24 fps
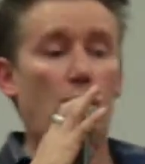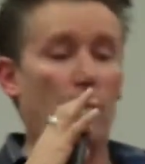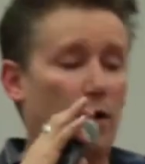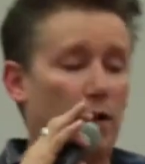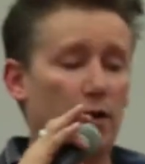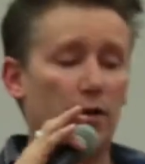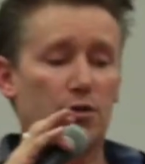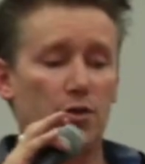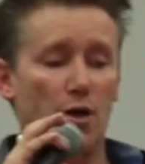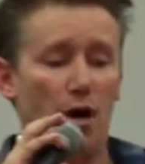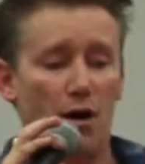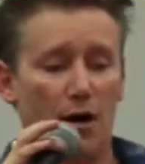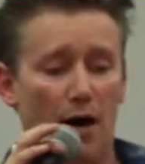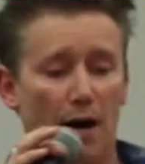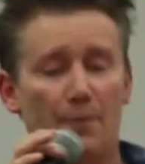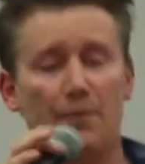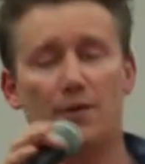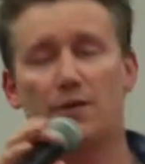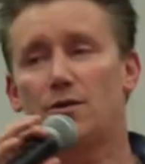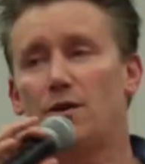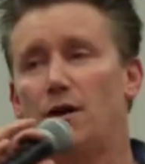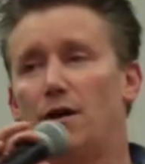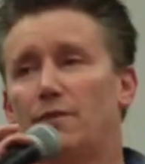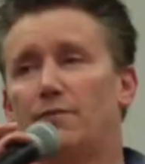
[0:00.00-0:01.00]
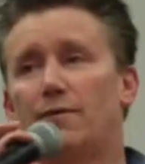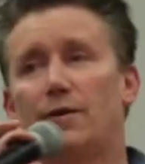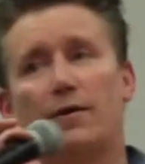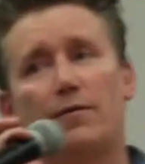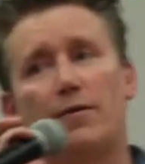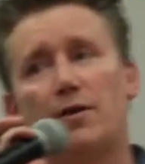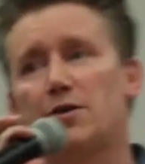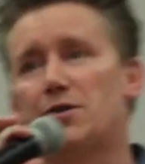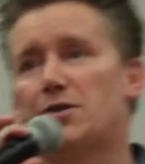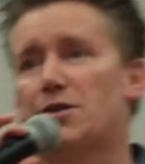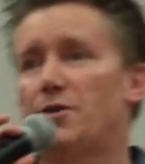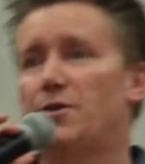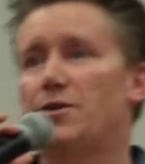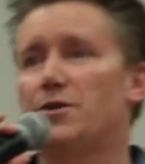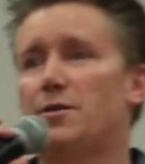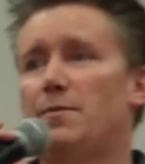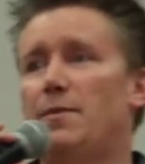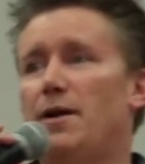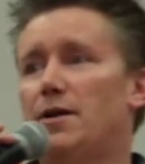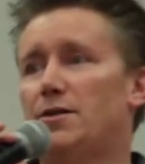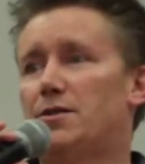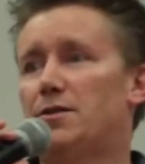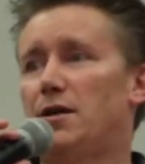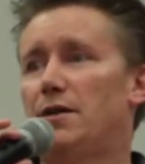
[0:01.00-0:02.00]
We're going to talk, I'm going to talk very, very serious
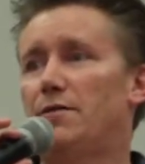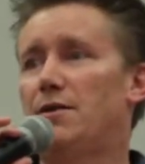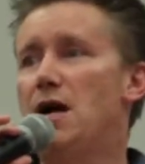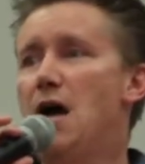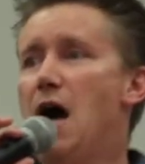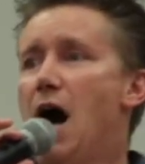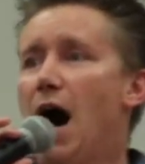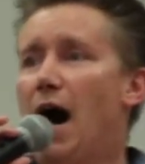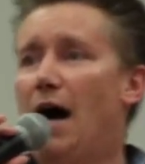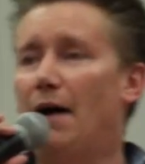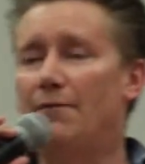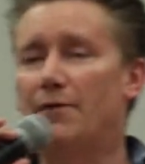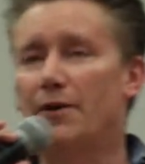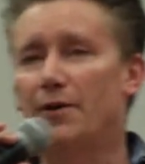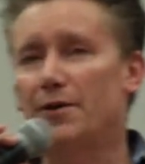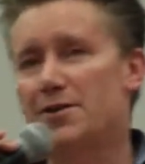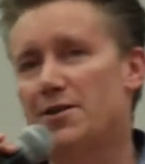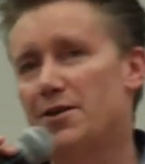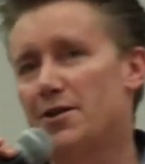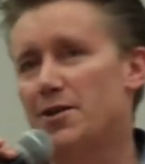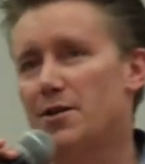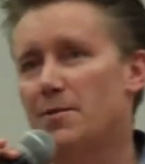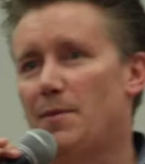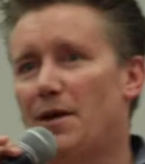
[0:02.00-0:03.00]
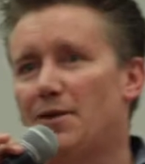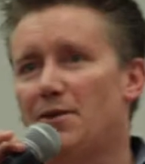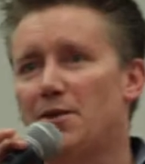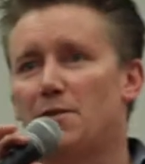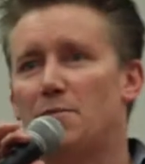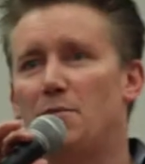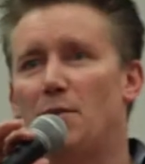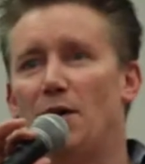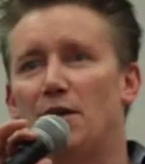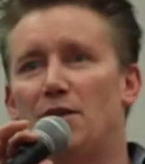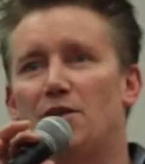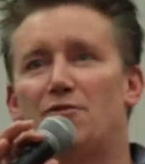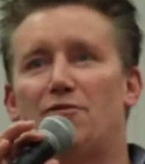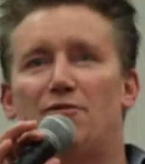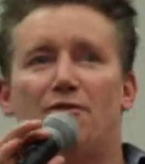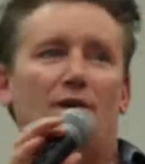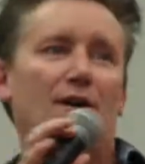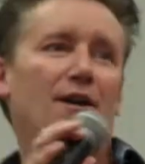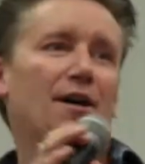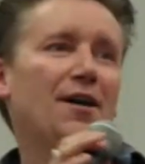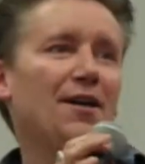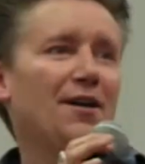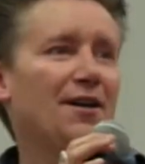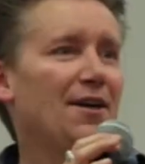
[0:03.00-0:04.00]
about stuff. I'm very serious about this, but it's
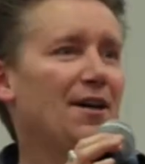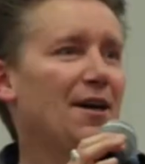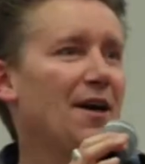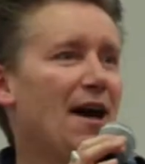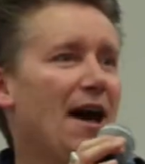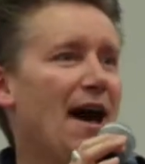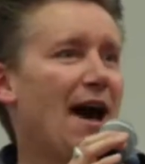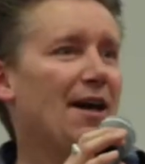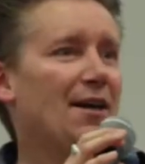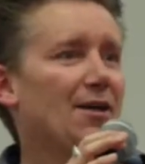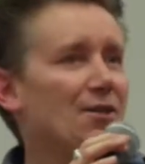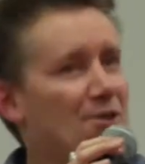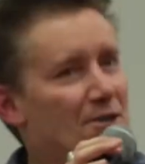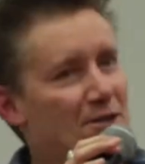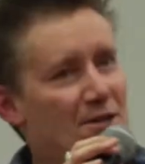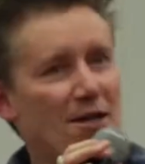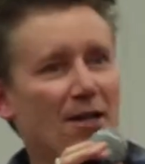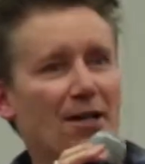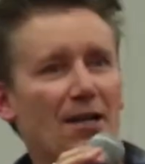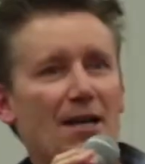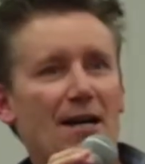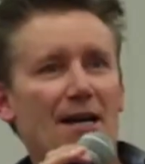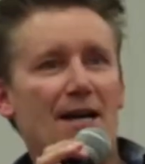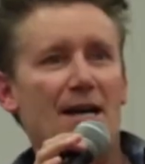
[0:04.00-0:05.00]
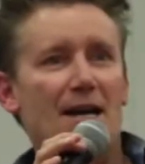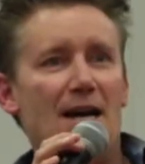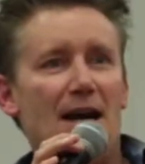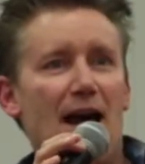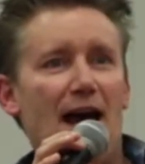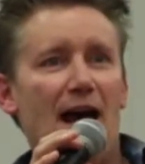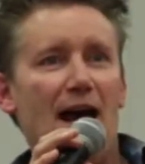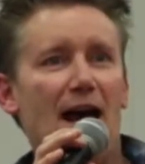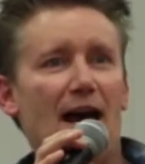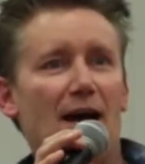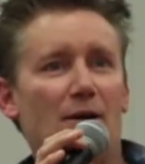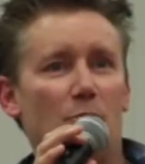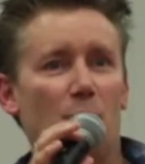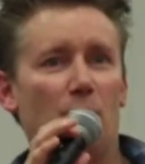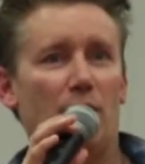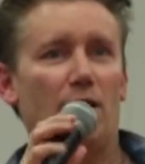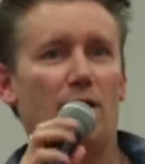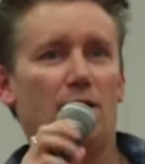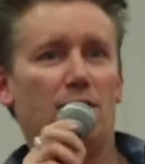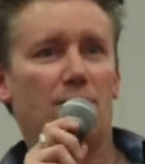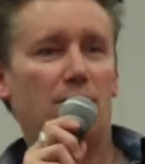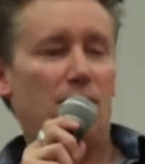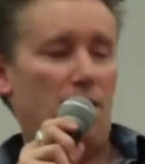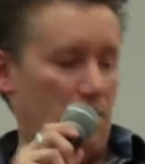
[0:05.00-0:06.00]
fun, and it's silly, and we're
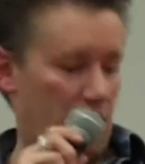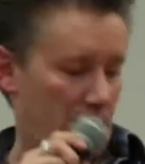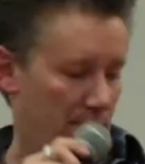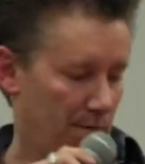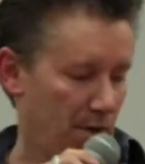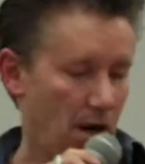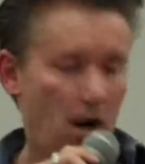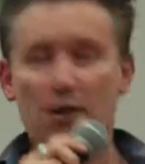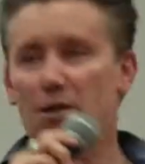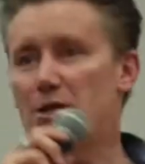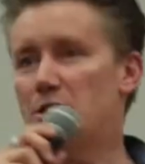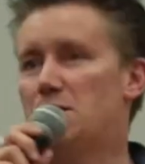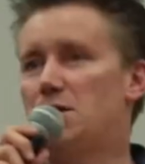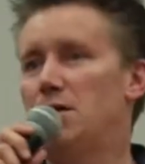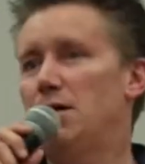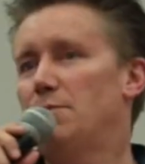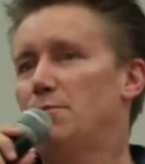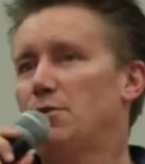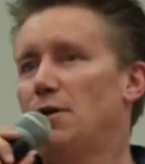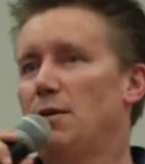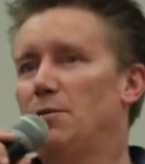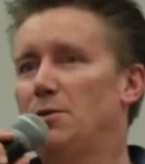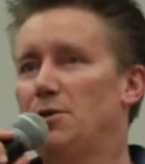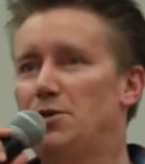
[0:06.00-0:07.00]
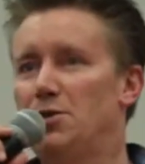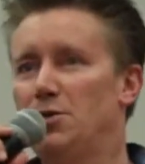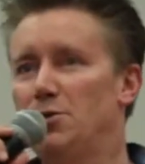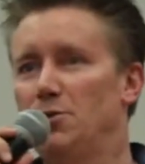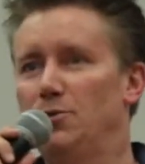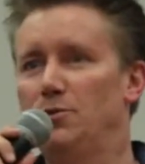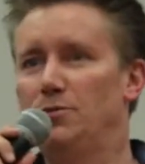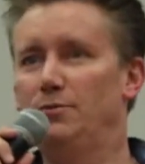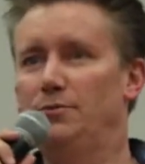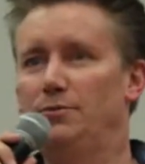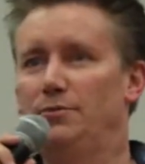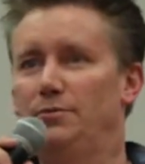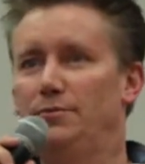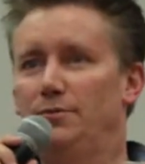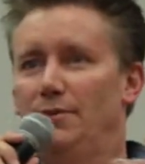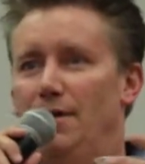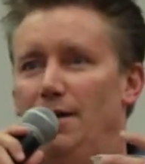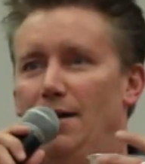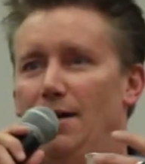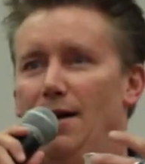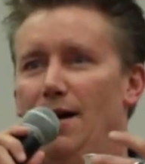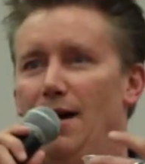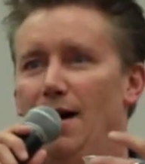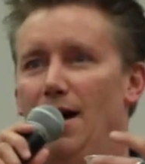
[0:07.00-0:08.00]
going to talk some naughty shit probably too.
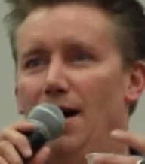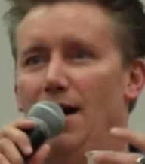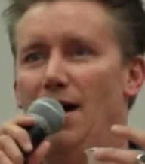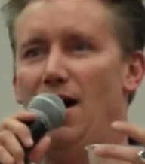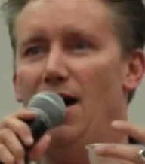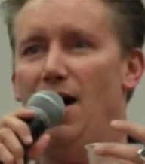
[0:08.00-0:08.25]
Awesome.